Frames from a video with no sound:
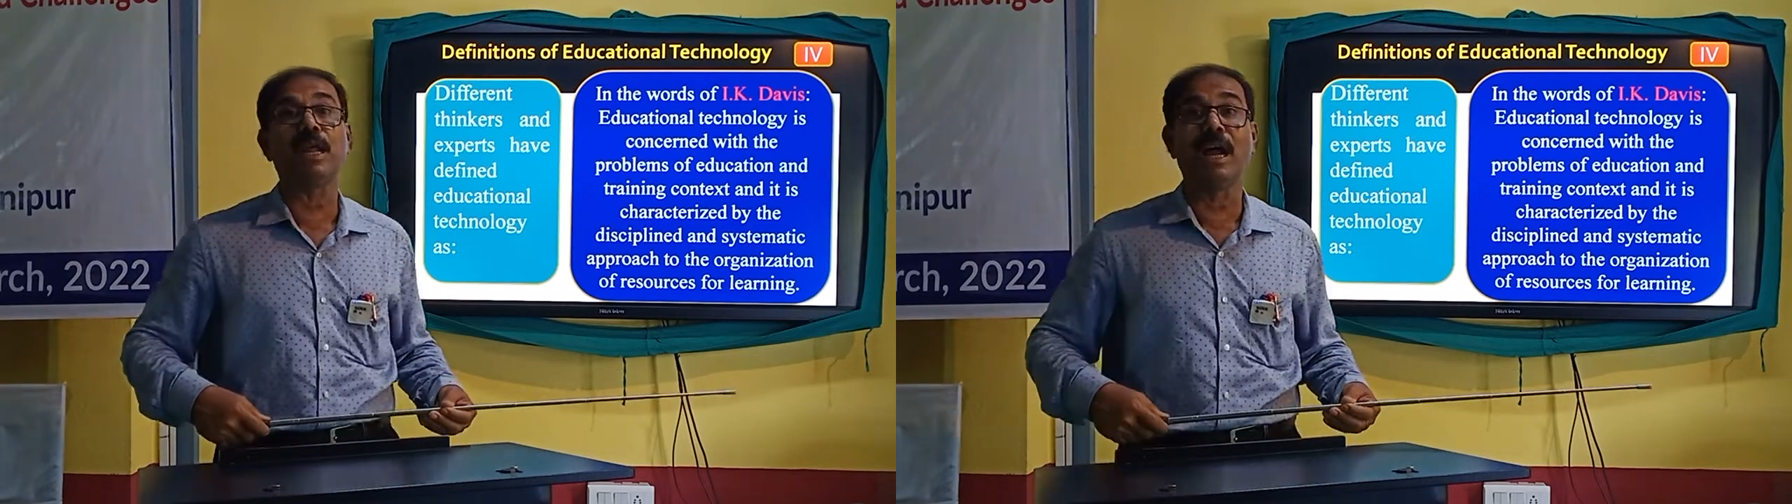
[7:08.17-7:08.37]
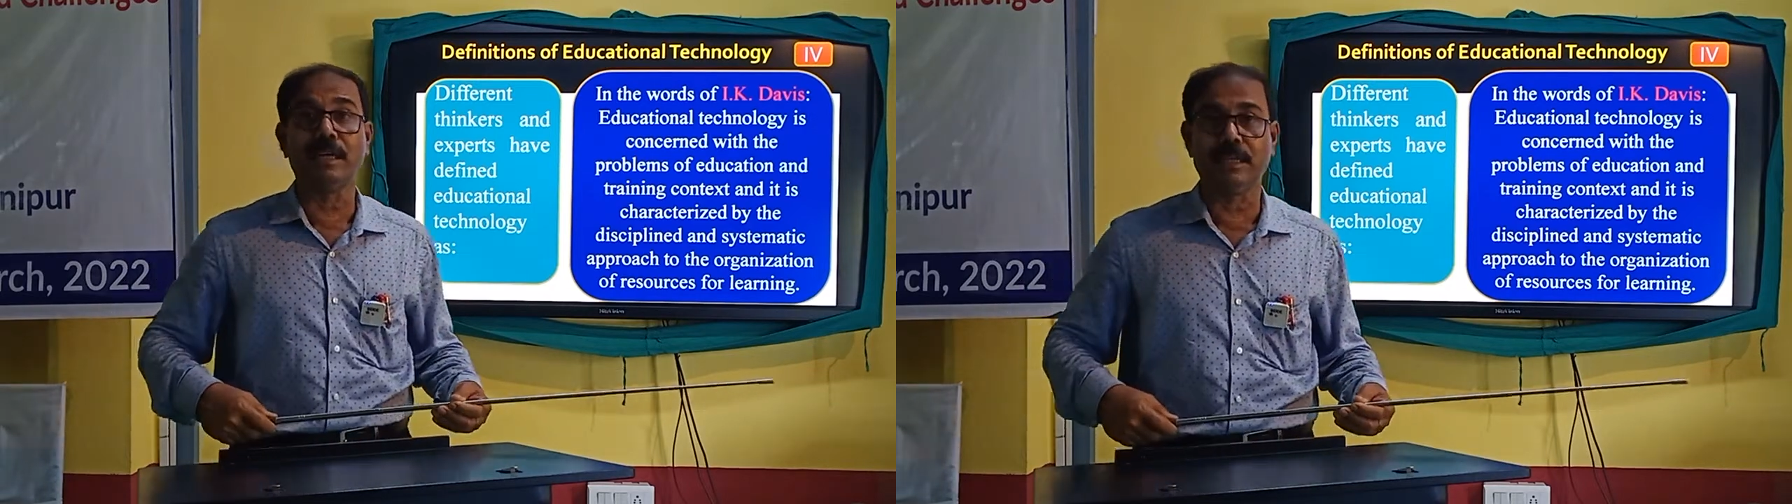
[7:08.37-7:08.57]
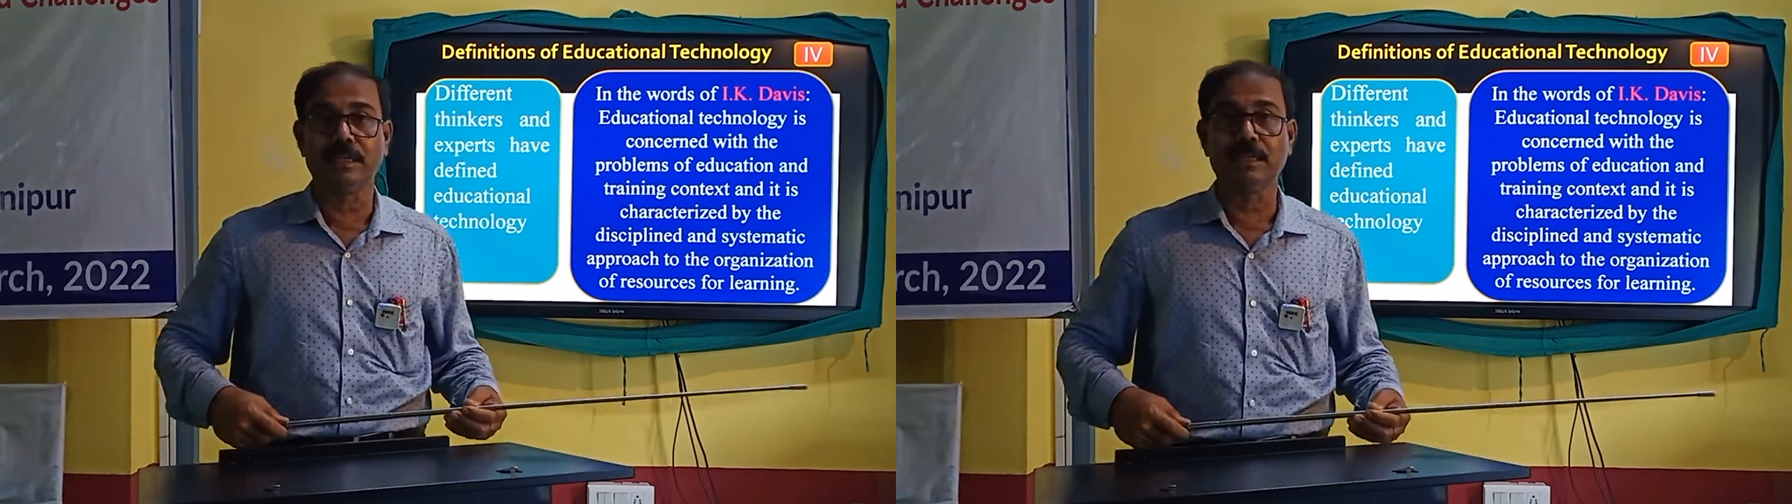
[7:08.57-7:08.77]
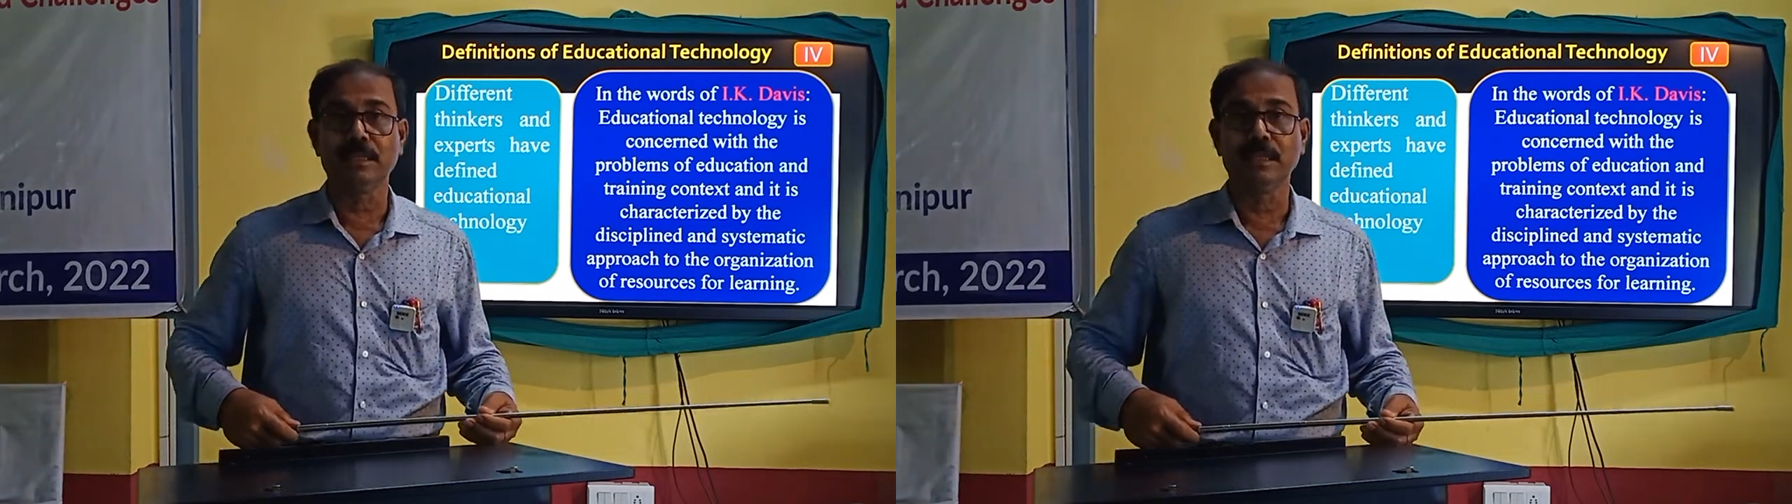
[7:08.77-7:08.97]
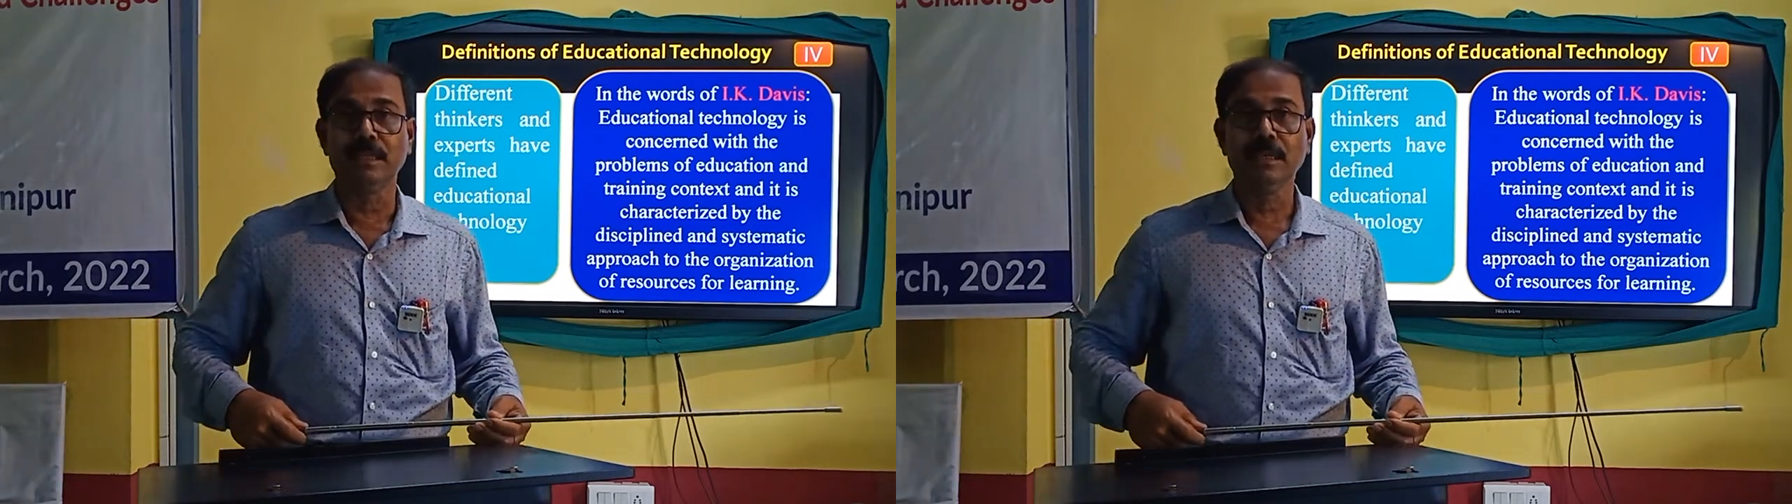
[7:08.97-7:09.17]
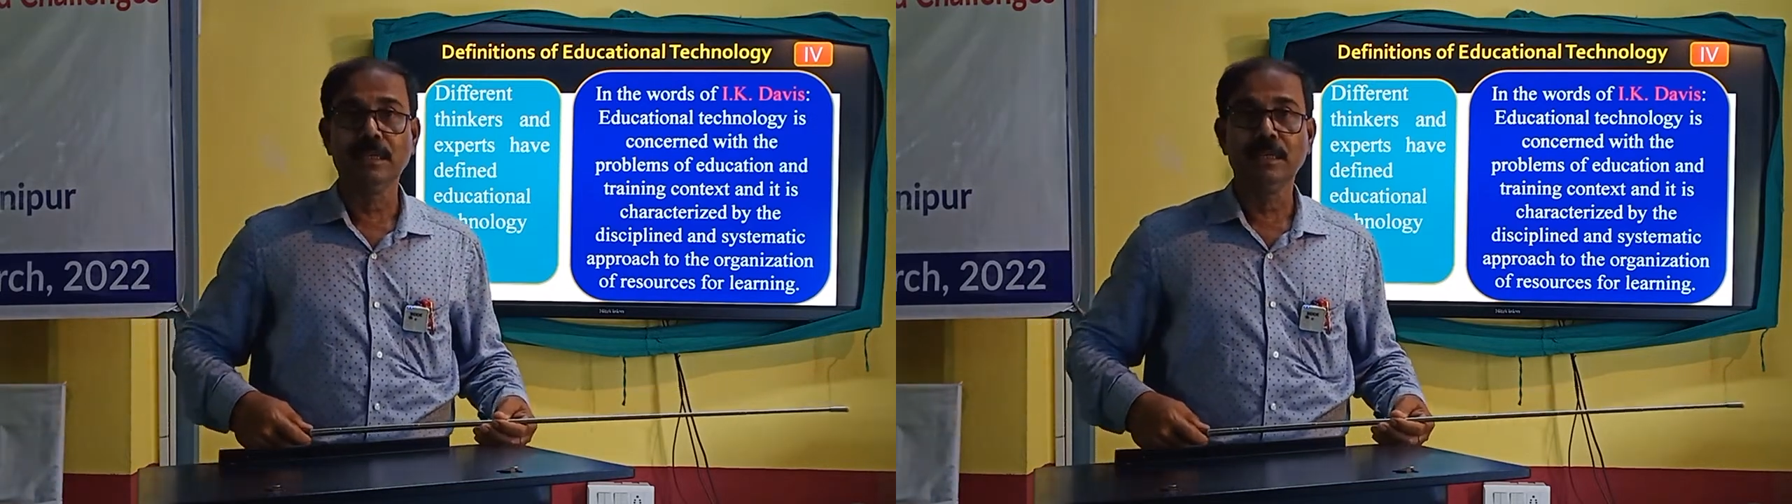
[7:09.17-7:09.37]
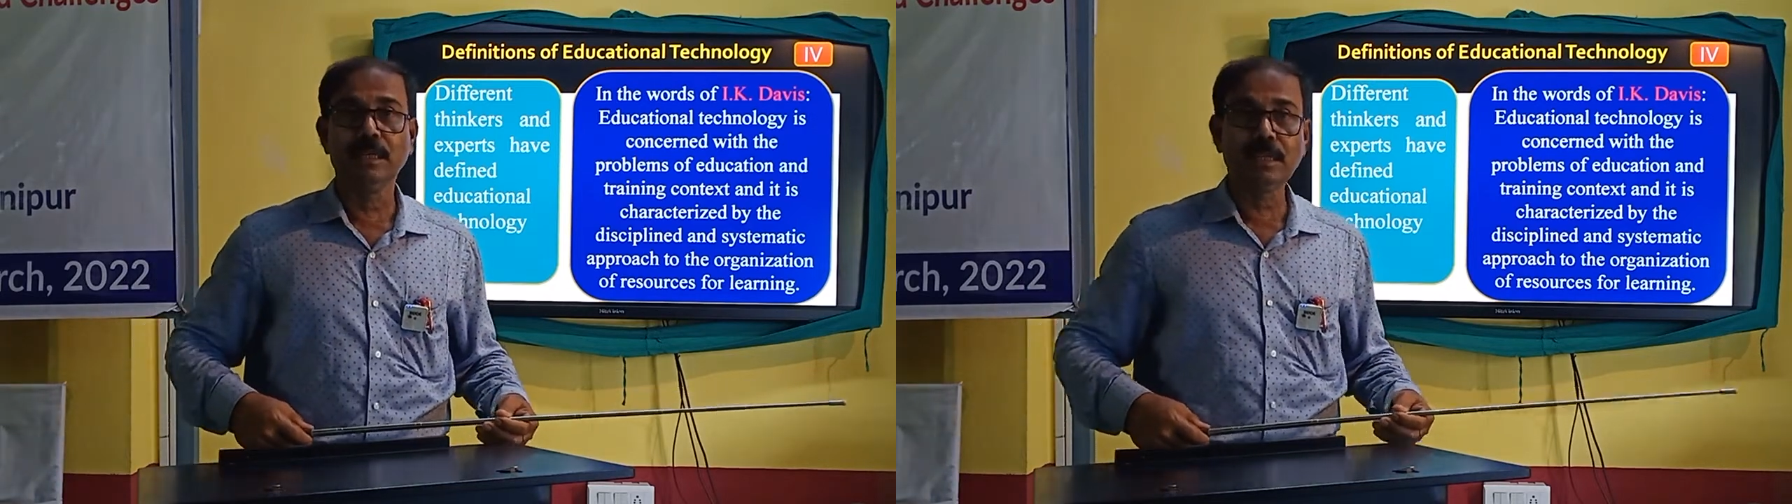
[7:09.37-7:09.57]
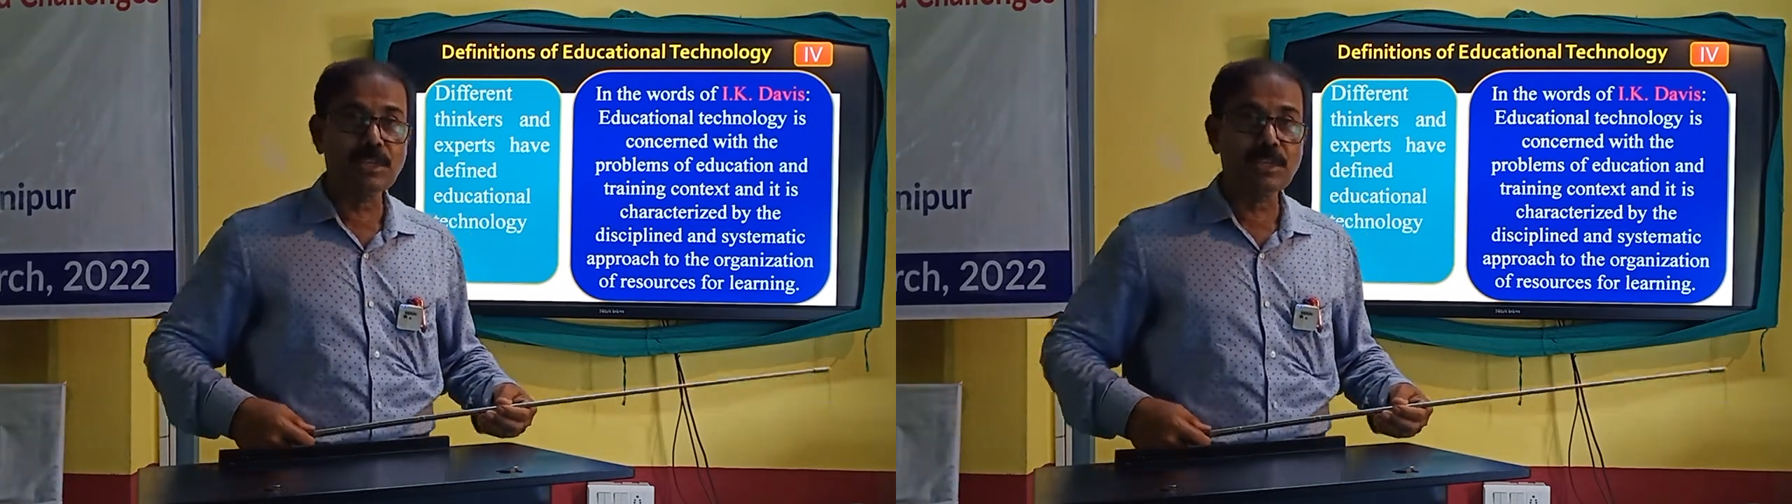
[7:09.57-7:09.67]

learning. Let